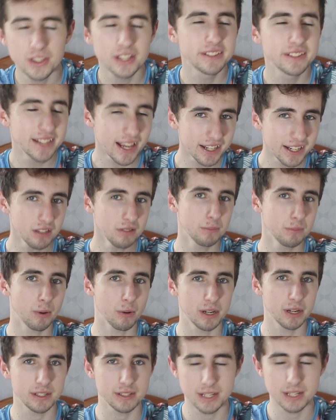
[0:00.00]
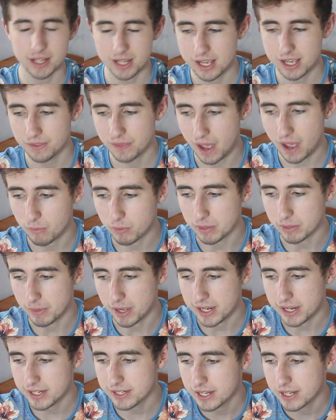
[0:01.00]
The second point that we
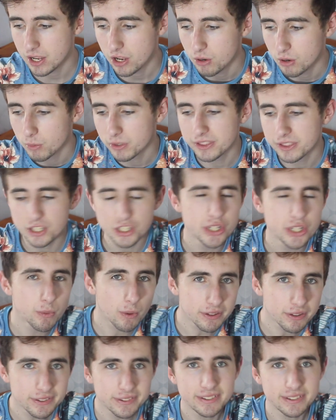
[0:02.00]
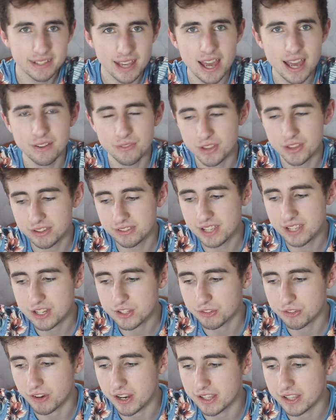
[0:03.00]
made was that she wasn't scared of the
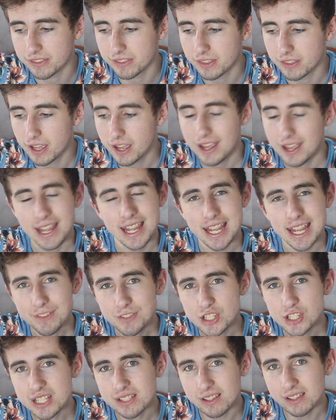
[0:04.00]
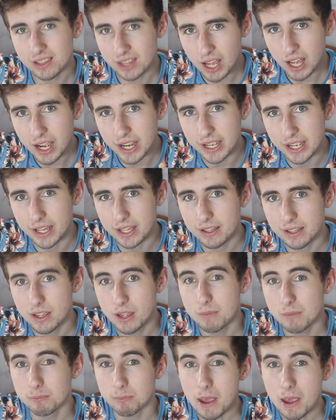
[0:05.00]
Stitch Wraith. If she's a liar,
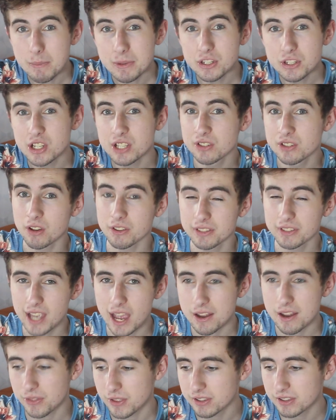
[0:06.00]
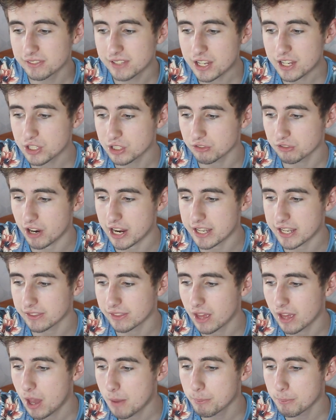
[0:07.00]
maybe she's not scared of the Stitch
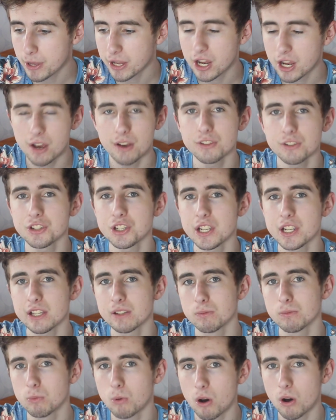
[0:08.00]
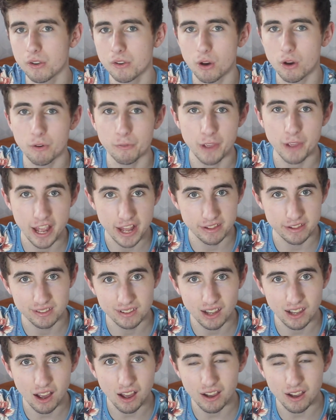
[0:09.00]
Wraith because she's one of his
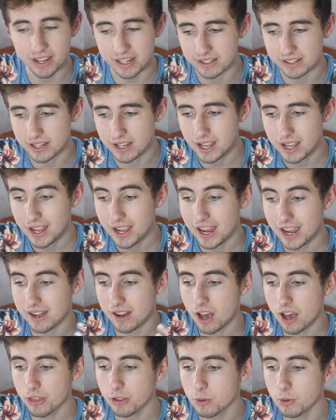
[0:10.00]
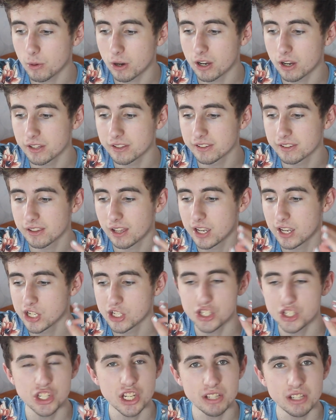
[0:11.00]
kind. In other words,
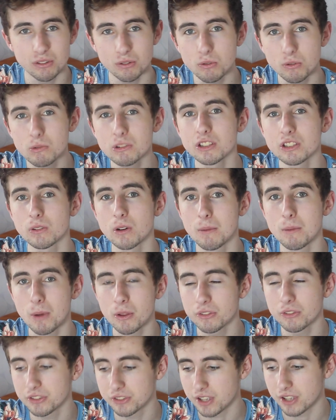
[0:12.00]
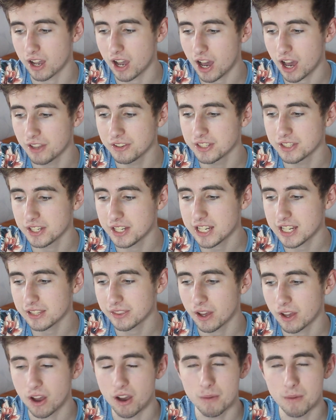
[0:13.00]
she's also a monster
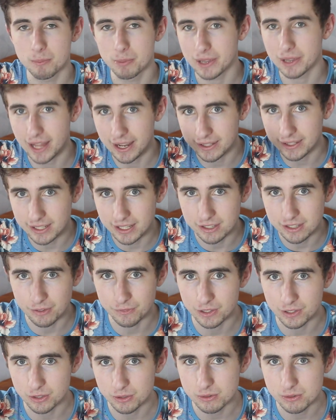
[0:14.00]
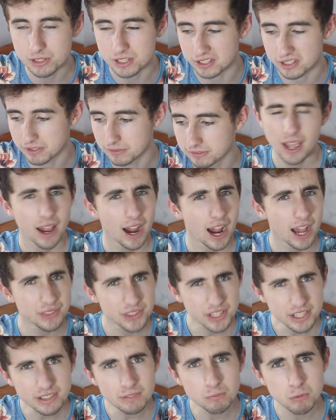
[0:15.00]
underneath her blanket of illusion.
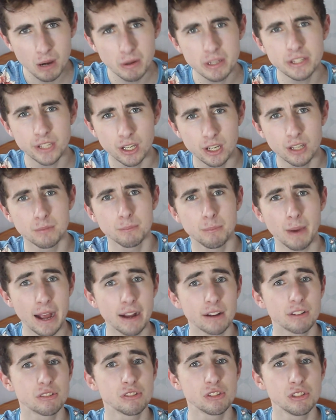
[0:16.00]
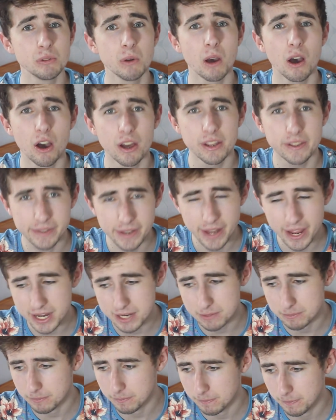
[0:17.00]
And this is where we turn back to her
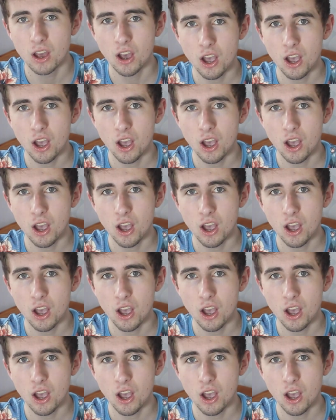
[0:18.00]
name.